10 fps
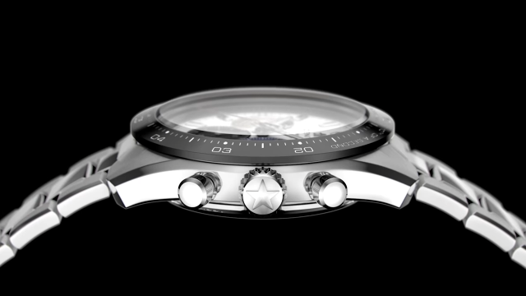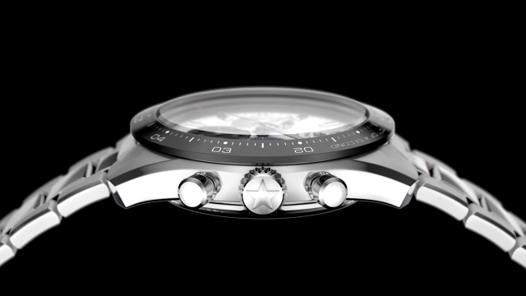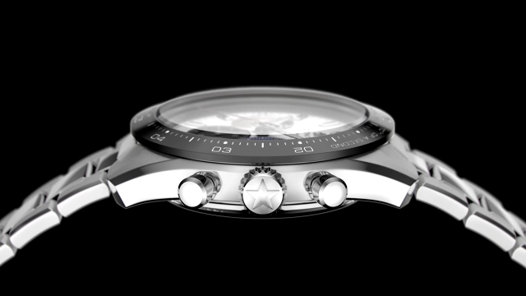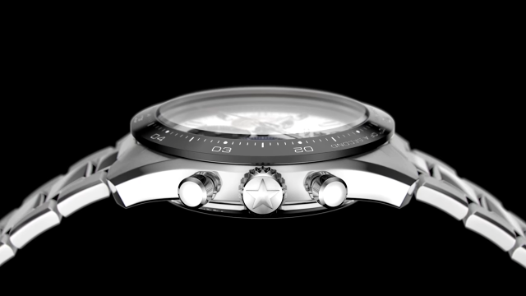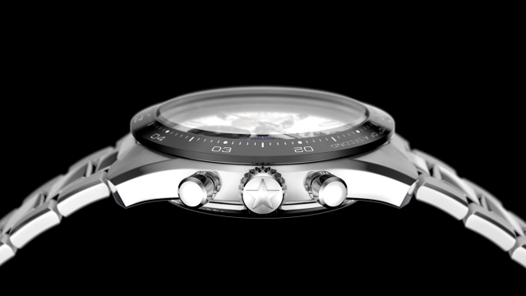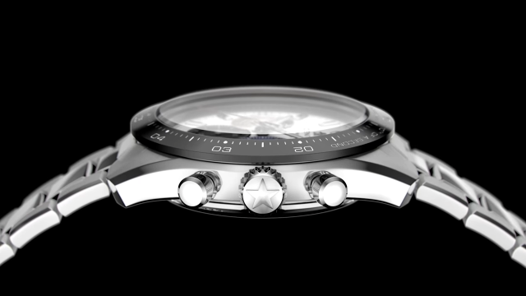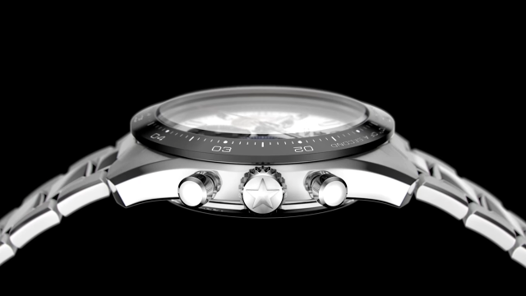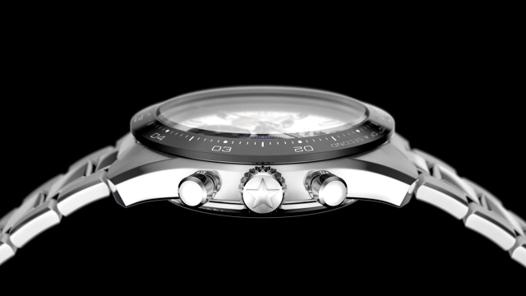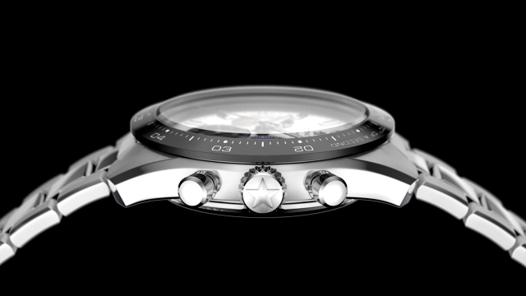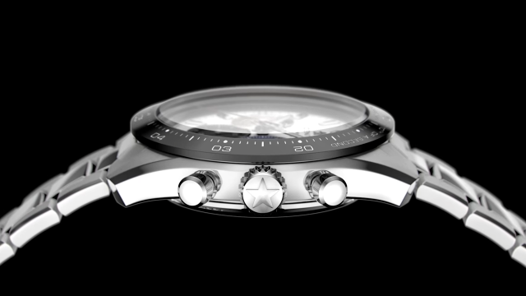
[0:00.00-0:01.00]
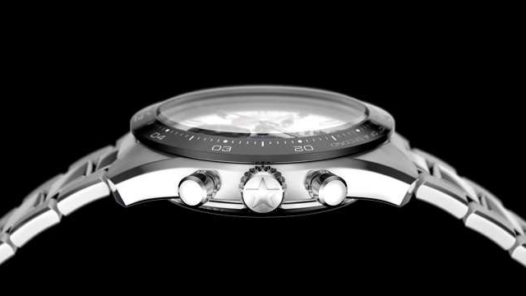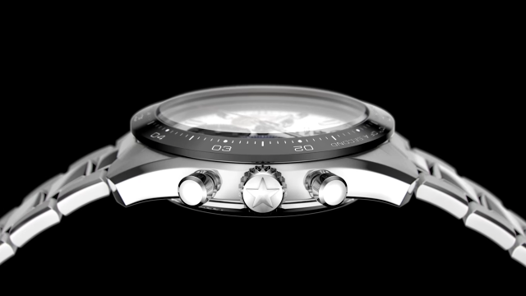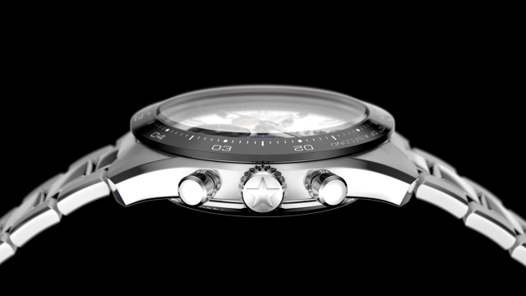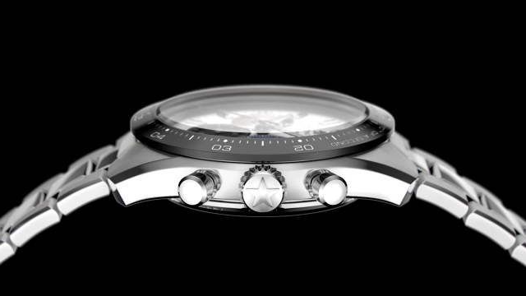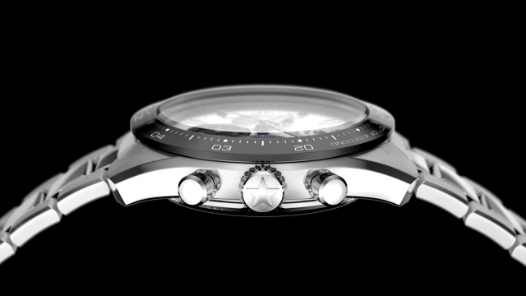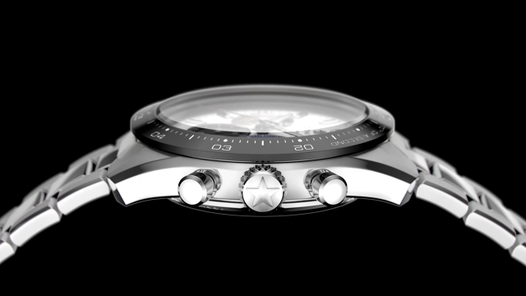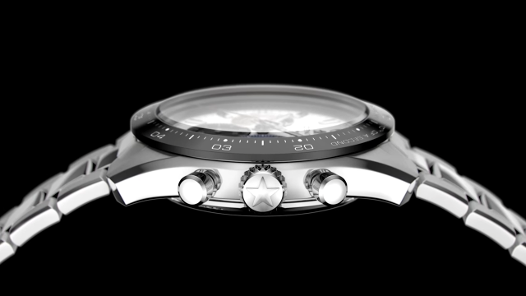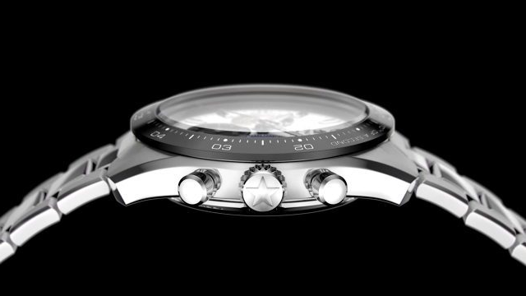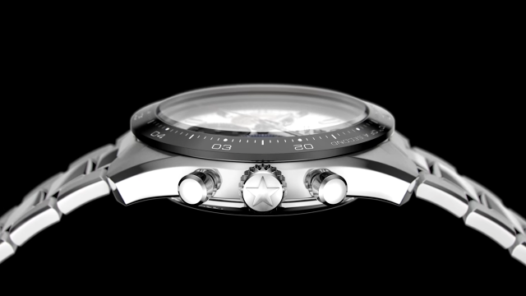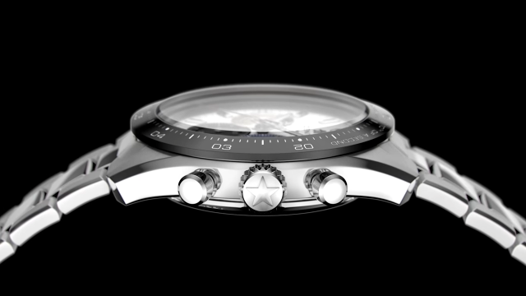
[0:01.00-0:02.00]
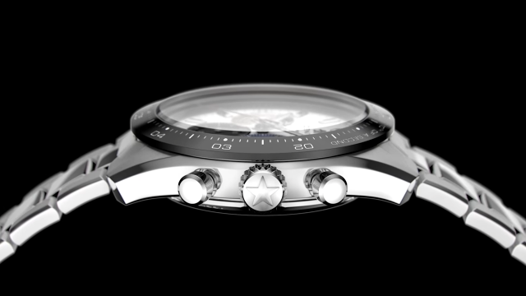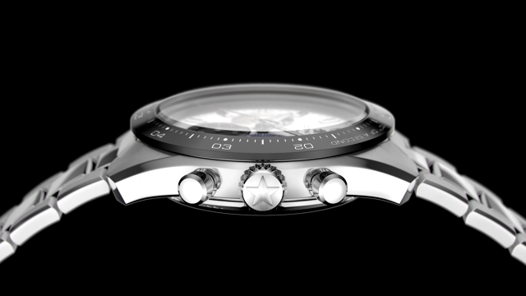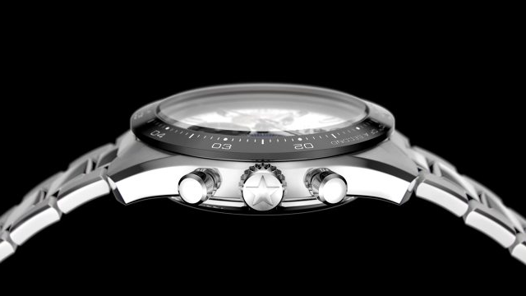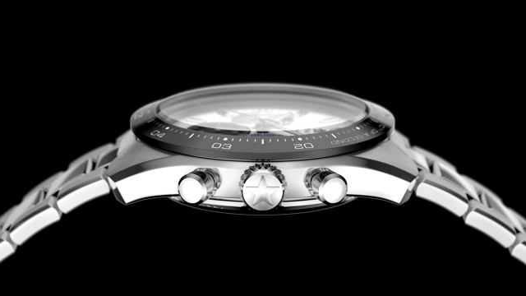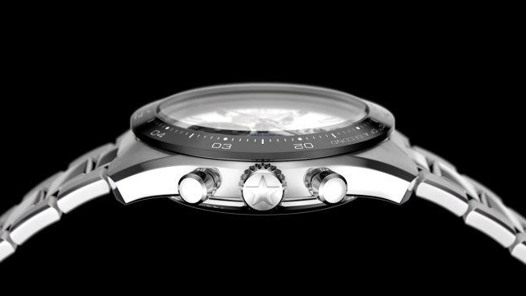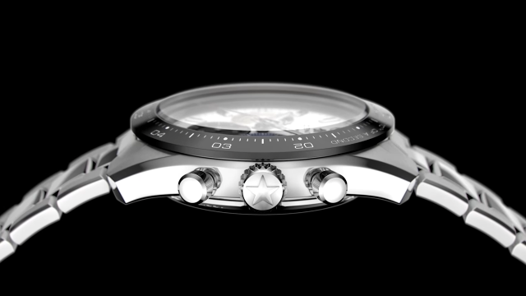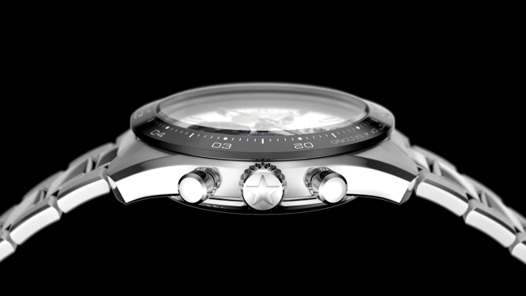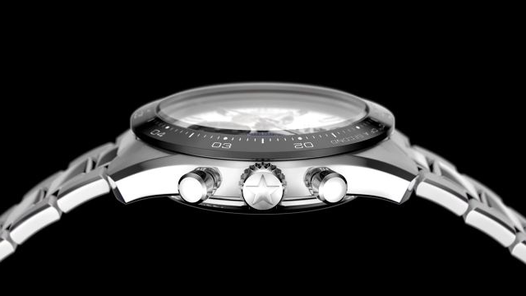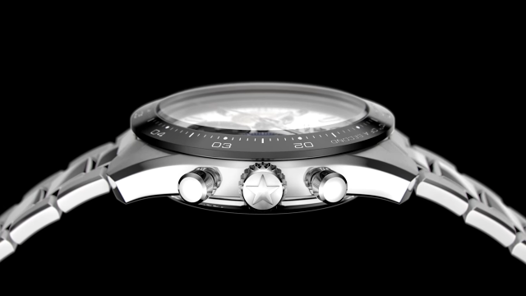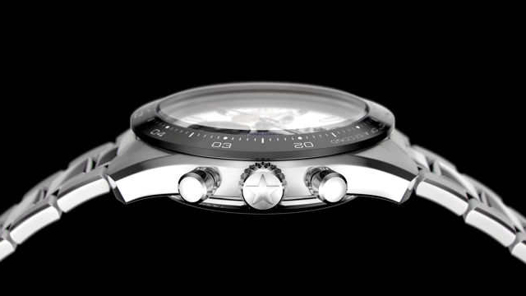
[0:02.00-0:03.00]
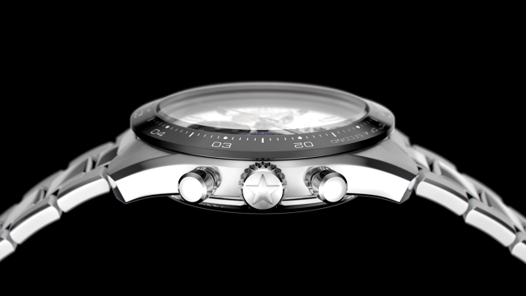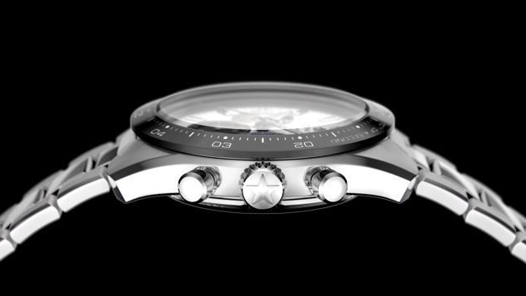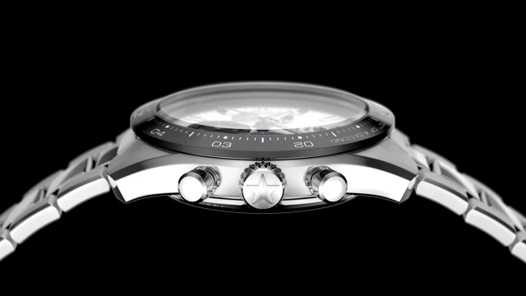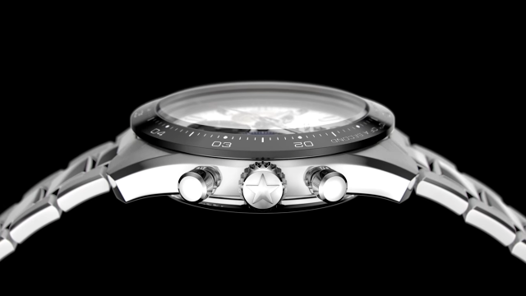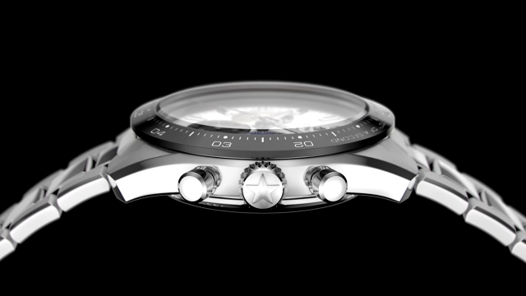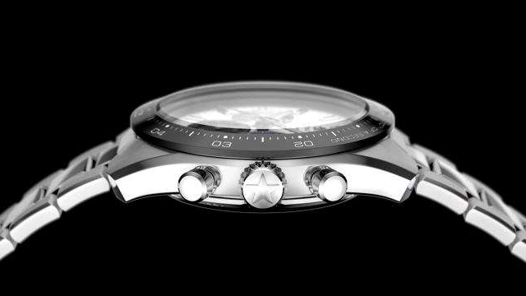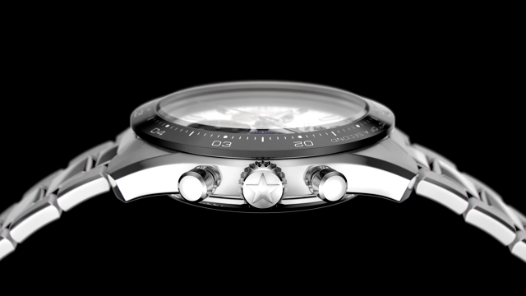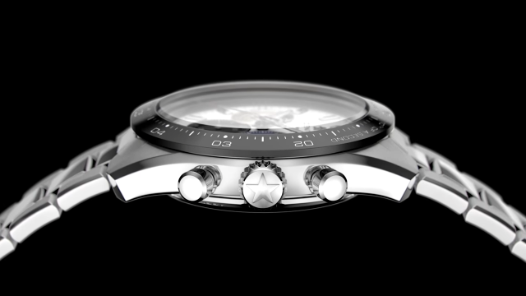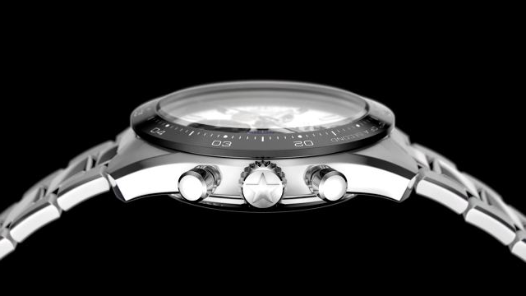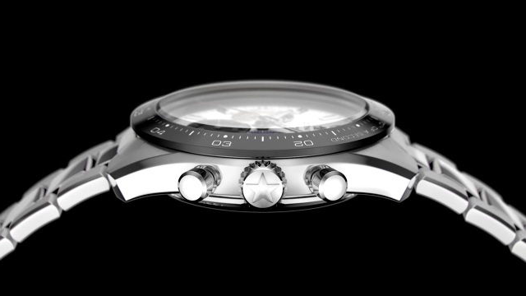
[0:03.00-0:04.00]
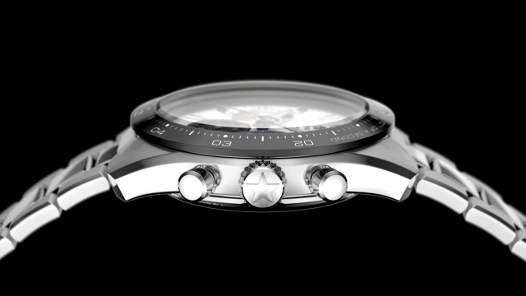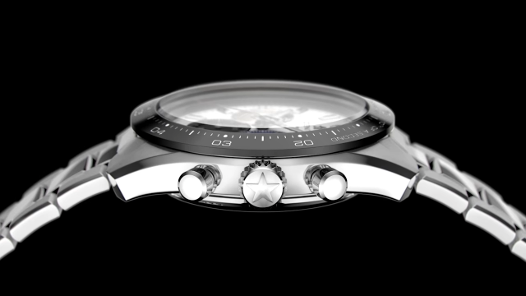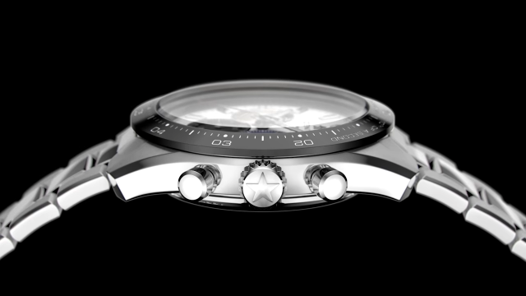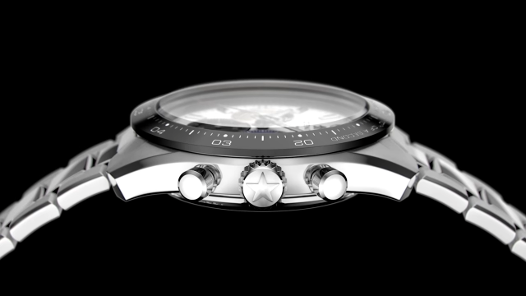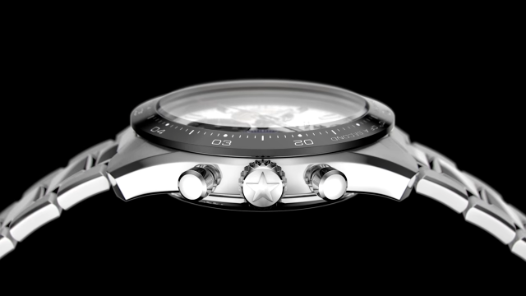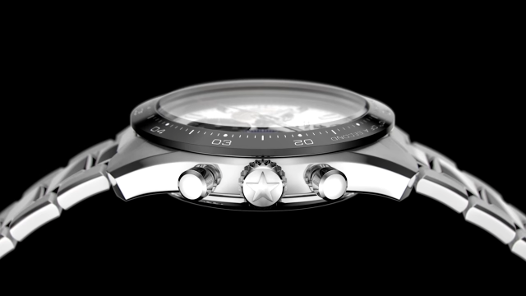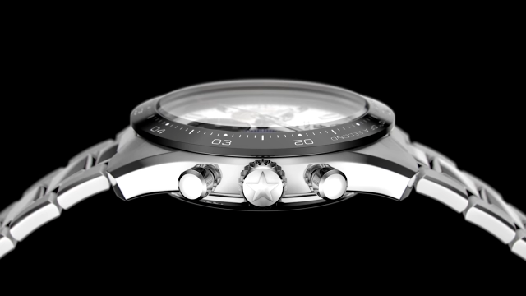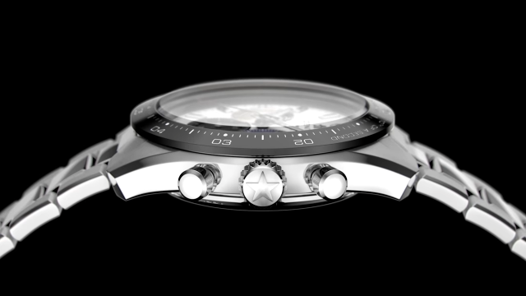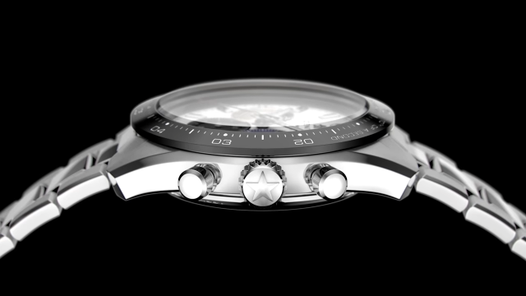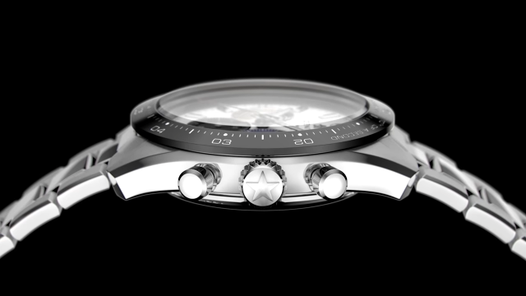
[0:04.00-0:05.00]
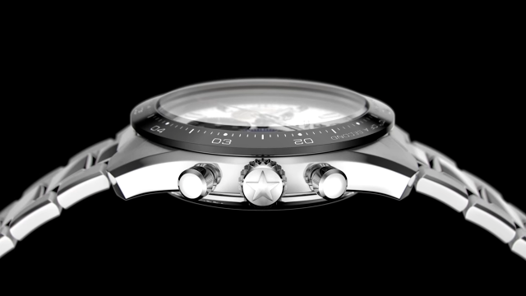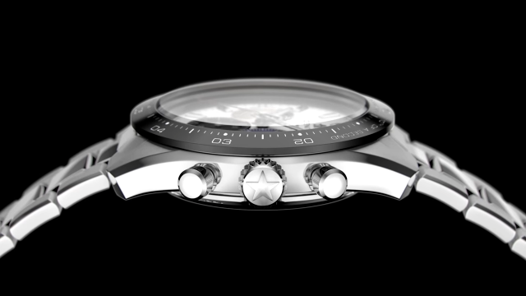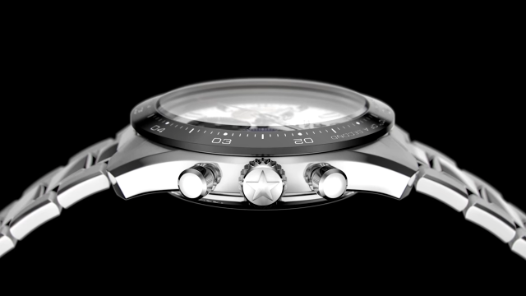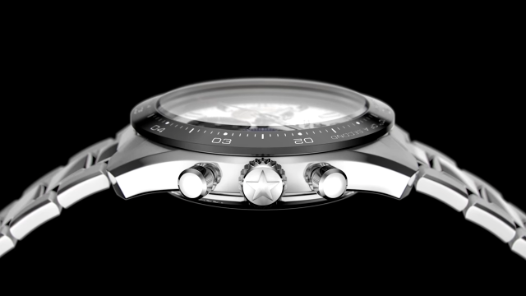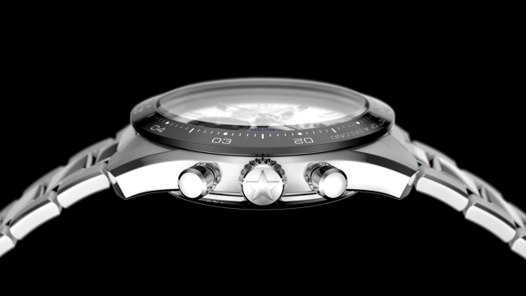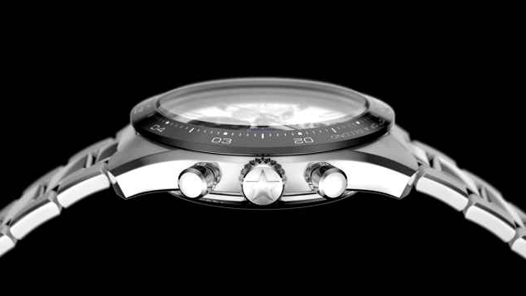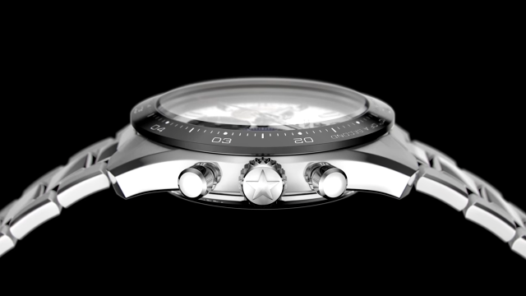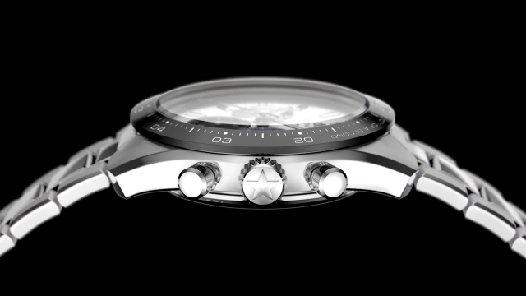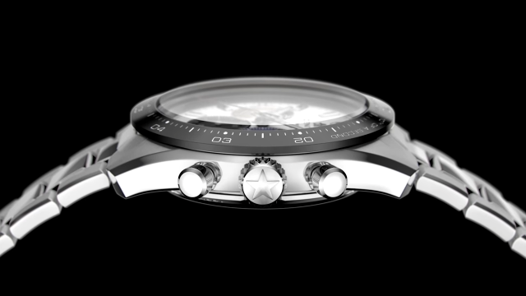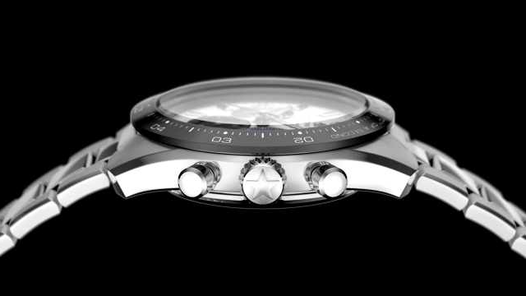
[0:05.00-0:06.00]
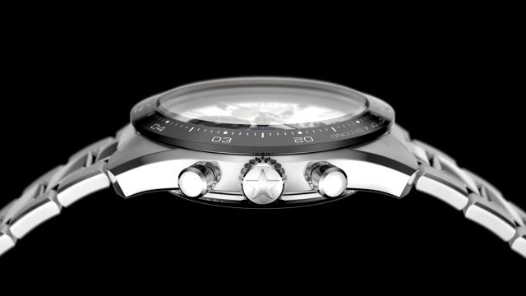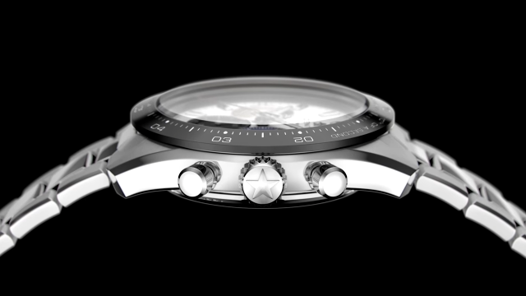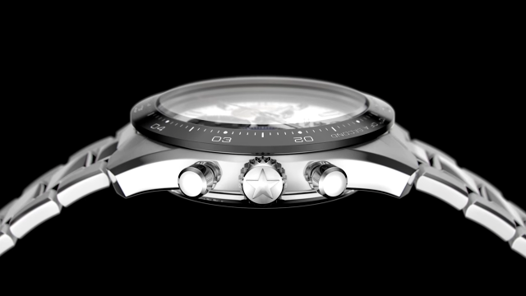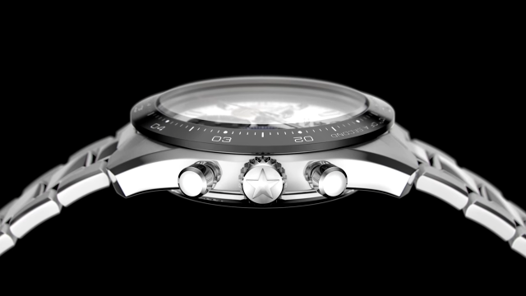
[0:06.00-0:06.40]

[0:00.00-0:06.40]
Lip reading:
[unreadable: no face in view]